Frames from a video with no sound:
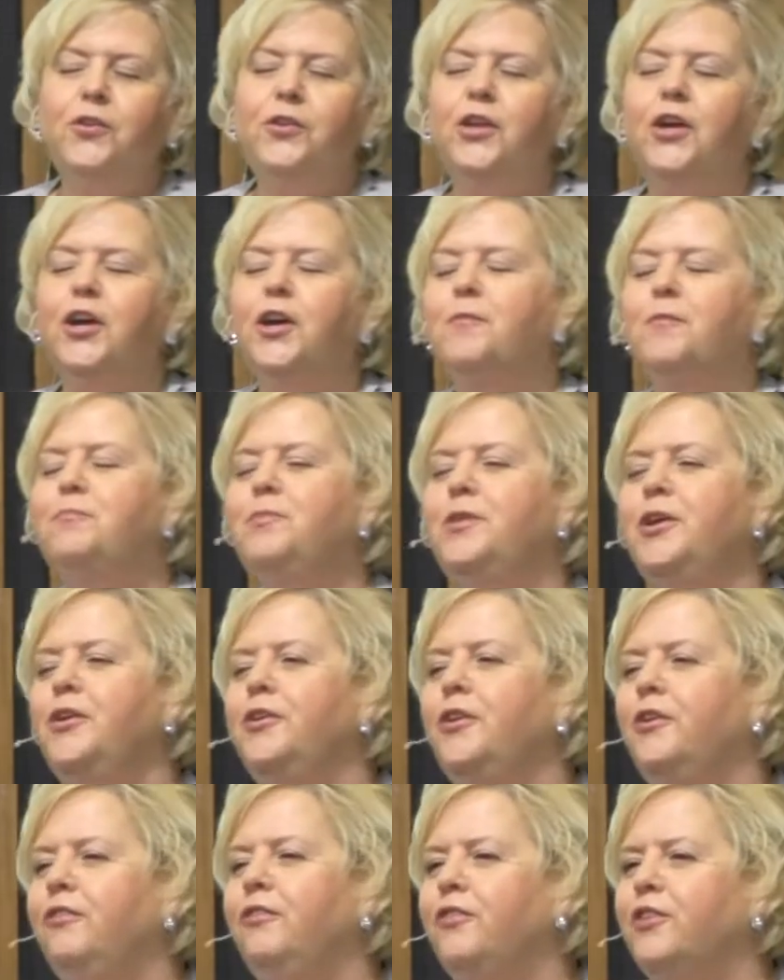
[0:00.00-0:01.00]
look
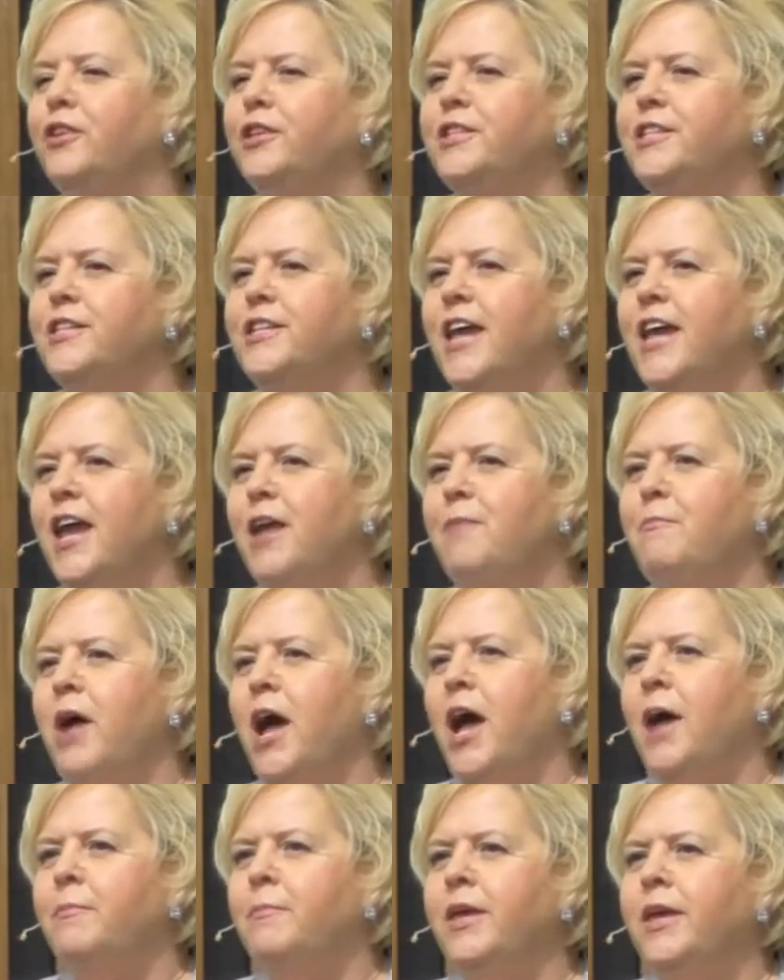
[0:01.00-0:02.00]
beautiful today,
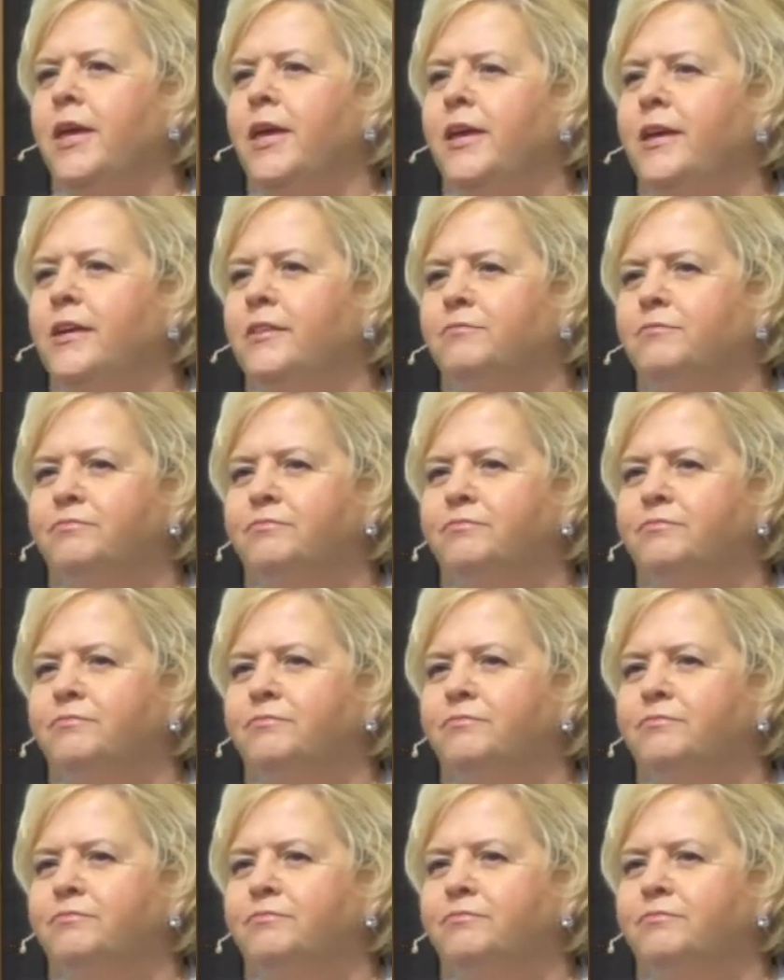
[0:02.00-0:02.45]
Mommy.